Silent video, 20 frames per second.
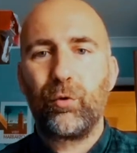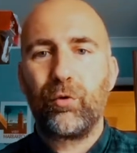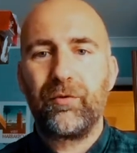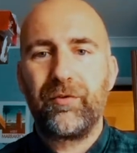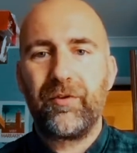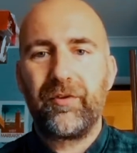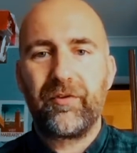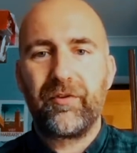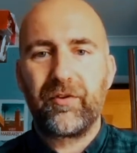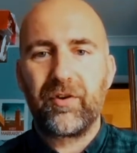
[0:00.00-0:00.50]

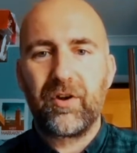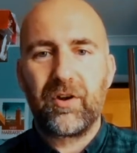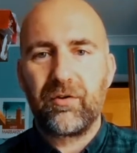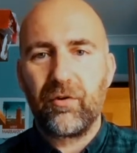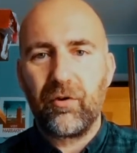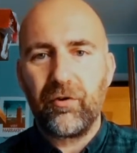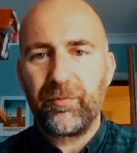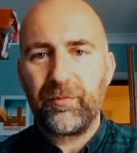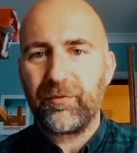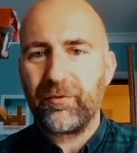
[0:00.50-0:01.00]
porters and,
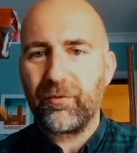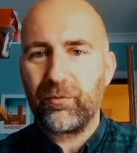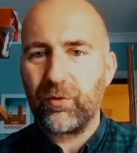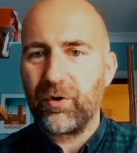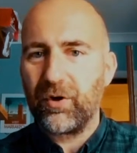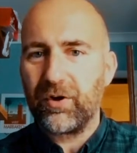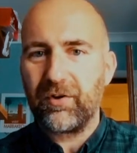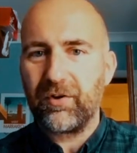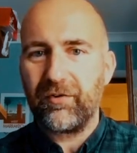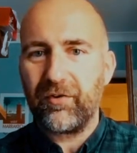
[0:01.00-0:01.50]
and hospital
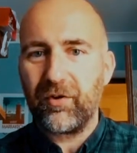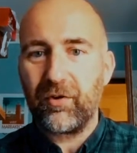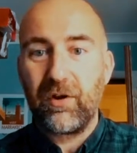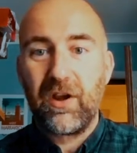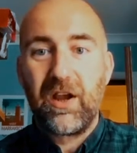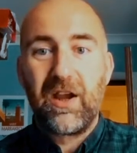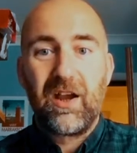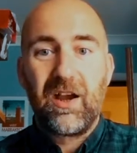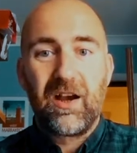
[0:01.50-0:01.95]
workers who